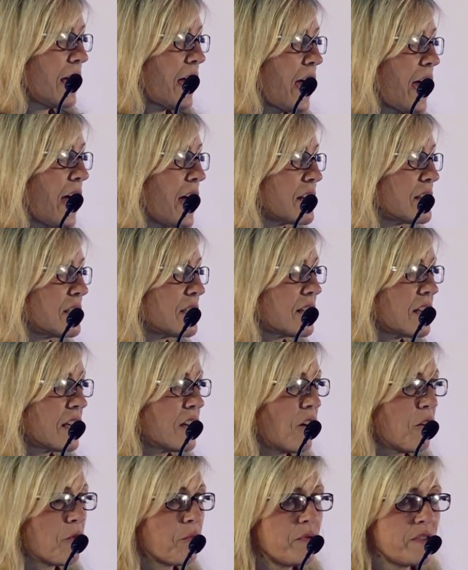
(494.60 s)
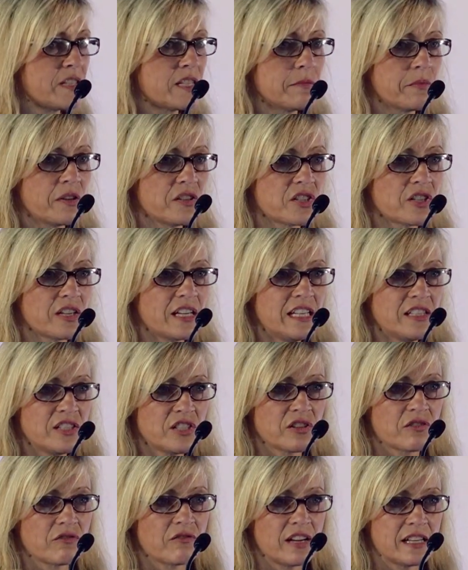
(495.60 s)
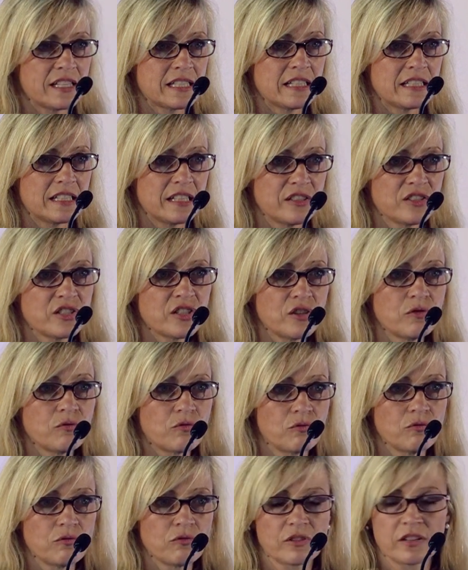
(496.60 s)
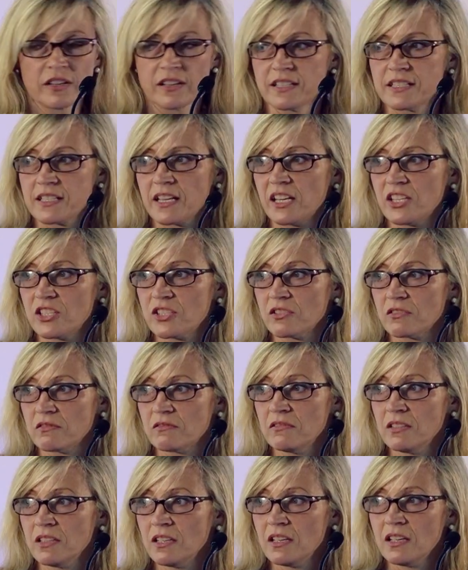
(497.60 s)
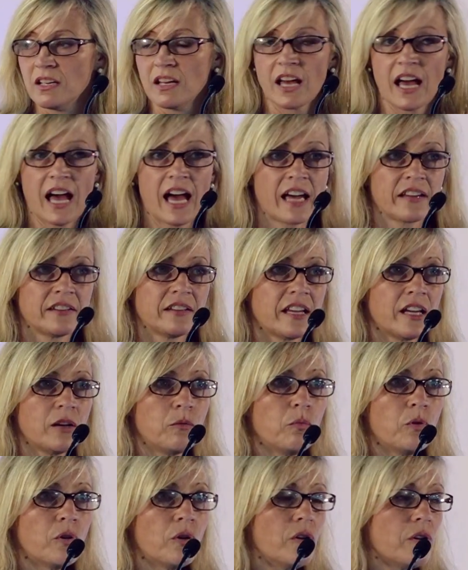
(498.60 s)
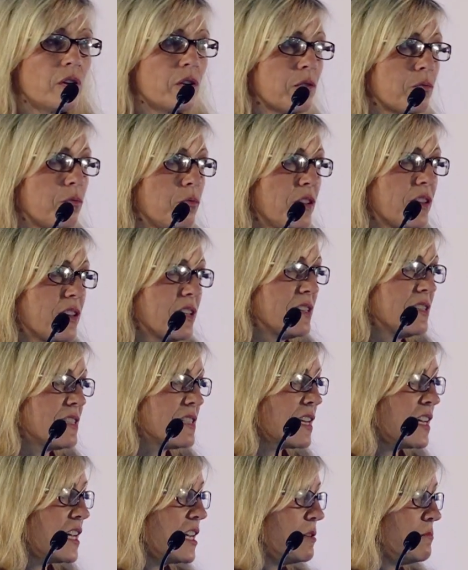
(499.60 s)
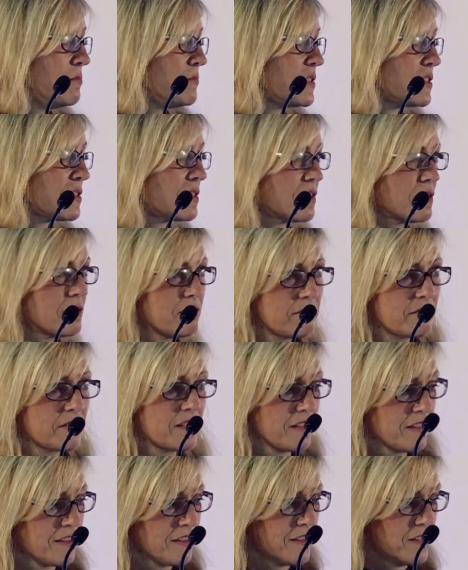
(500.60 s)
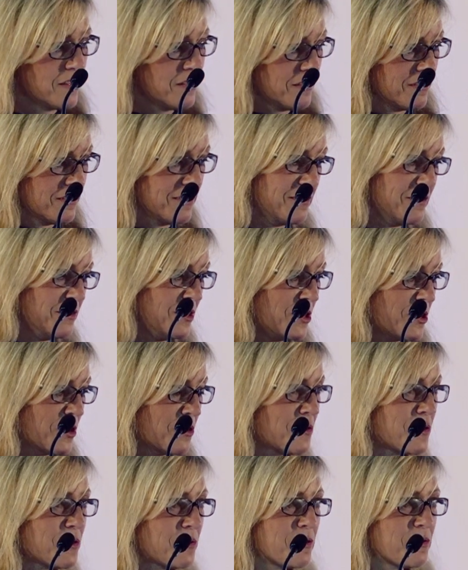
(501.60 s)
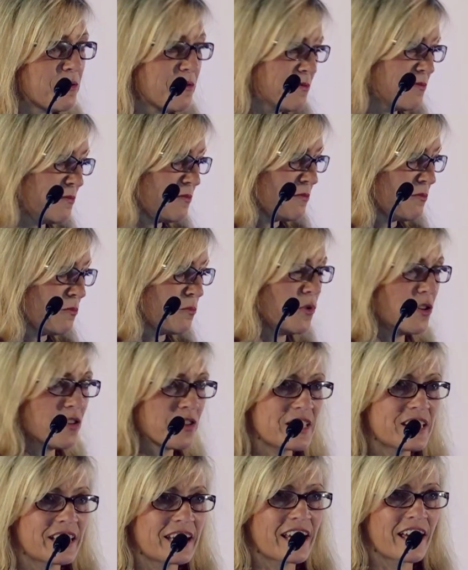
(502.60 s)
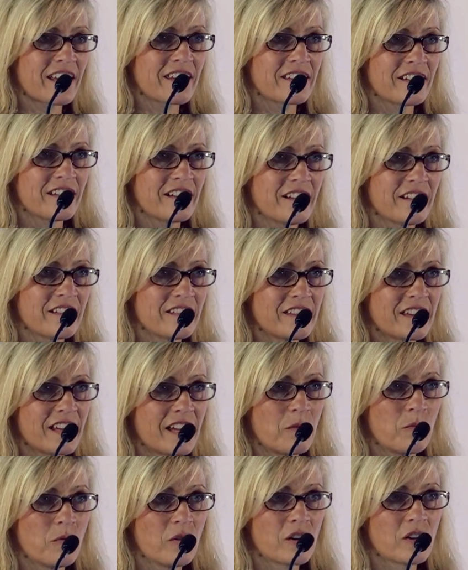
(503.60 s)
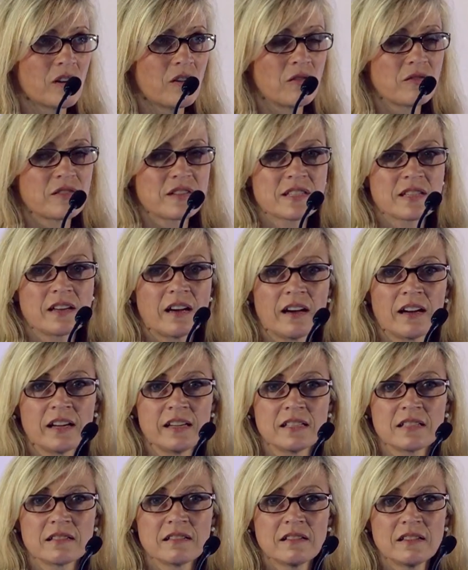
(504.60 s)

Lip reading: and they are pretty much integrated into your organisation, and they work within teams that sort of work together. They work alongside